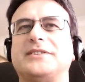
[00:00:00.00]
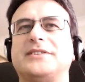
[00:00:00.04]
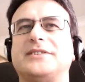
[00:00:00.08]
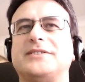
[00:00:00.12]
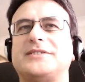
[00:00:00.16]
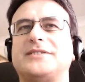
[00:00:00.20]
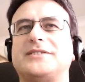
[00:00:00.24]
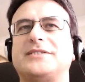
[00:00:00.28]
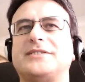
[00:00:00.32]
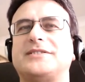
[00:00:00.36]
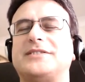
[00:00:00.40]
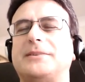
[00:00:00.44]

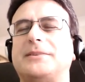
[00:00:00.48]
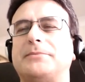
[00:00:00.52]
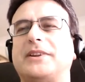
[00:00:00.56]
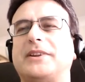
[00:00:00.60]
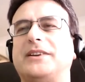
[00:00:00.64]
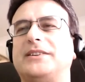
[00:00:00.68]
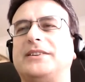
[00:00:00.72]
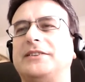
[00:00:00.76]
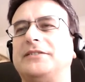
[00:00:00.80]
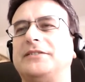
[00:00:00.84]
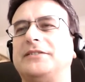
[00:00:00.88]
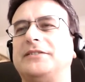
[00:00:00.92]
That's something
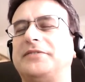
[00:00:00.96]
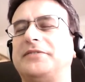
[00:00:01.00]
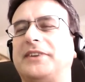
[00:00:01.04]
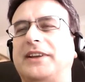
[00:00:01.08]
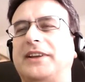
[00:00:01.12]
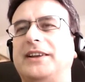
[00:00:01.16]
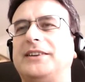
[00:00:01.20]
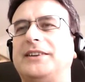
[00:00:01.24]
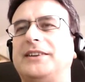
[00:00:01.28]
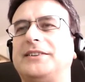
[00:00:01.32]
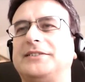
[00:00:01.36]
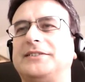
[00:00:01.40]
I'll never
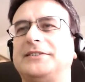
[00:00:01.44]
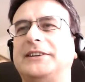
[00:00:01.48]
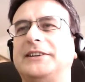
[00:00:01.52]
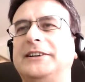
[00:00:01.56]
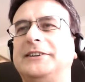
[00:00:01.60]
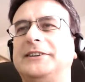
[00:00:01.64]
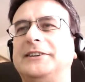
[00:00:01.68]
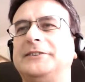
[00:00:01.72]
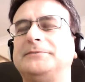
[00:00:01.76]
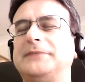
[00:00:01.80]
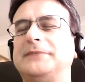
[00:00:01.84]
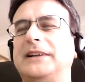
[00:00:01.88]
forget.
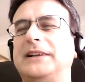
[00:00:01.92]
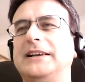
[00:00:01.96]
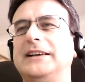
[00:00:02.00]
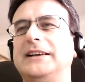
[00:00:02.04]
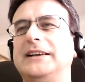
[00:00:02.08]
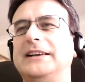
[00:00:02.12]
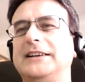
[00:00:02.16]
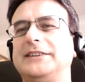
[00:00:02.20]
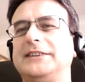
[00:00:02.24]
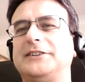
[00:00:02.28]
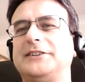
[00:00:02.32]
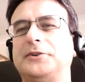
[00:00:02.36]
Yeah.
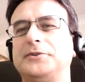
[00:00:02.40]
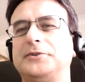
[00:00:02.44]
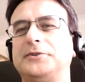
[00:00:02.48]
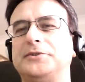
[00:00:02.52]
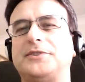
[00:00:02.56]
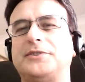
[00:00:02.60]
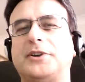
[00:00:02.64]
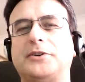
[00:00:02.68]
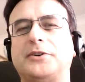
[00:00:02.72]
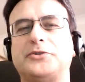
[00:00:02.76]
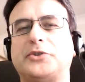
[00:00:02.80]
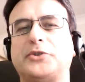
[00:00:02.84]

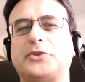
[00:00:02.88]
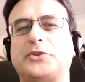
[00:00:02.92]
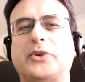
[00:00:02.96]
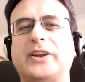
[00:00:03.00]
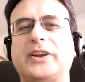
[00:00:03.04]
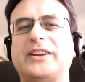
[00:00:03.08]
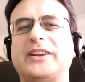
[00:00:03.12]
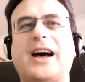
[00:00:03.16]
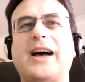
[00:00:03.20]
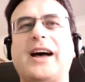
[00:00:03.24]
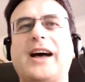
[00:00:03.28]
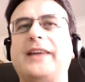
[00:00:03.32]
Don't
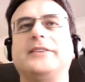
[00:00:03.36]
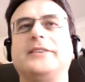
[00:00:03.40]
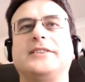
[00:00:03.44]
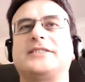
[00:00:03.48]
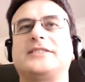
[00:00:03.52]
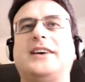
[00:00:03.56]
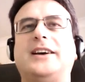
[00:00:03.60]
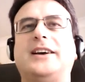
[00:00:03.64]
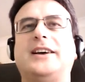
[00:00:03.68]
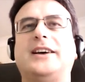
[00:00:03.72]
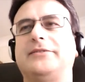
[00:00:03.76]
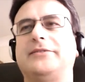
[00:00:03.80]
regret either
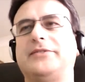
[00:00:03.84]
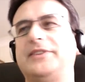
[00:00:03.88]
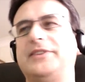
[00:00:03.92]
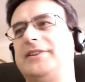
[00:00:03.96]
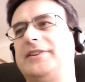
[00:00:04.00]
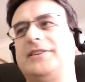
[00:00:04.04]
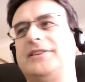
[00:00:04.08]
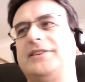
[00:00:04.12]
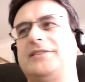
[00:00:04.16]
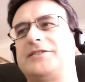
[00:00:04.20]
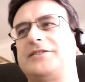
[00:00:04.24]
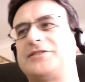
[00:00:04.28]
side of
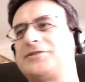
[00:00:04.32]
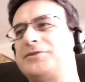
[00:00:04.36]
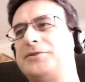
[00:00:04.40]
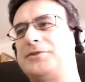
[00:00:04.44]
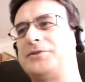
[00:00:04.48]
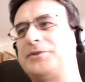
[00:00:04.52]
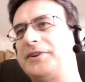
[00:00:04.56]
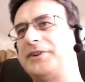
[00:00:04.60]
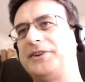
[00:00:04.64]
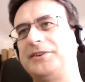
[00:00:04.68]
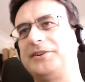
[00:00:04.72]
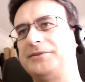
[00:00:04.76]
the
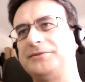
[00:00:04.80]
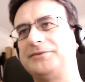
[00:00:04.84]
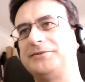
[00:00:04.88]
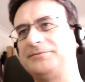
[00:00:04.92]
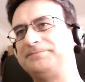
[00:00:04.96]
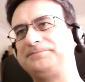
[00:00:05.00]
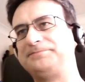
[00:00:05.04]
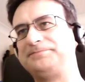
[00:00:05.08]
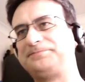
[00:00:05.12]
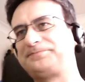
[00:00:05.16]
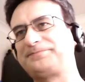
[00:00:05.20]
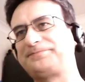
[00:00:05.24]
story
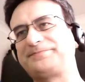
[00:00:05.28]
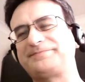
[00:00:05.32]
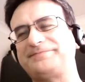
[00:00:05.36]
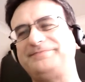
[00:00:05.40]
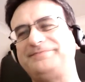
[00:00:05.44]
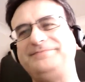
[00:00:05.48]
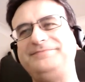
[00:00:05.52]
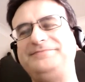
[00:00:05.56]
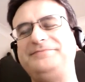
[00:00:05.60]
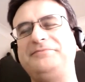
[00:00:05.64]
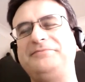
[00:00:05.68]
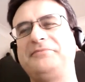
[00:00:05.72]
or
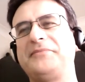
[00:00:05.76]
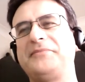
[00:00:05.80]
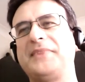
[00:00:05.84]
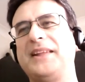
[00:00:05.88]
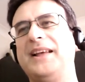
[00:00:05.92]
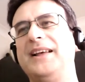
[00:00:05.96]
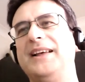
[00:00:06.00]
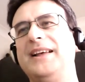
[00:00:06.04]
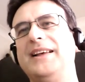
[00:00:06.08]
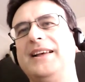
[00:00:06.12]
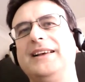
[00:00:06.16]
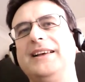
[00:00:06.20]

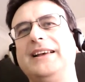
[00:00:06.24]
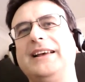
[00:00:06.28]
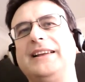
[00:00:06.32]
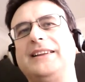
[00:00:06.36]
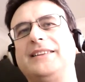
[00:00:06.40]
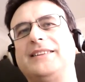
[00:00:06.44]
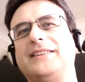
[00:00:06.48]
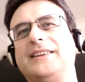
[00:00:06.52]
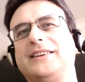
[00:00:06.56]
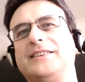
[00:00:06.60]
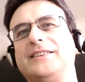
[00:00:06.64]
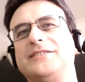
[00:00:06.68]

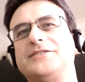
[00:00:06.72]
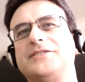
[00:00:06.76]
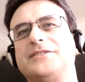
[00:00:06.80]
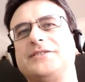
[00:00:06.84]
anything.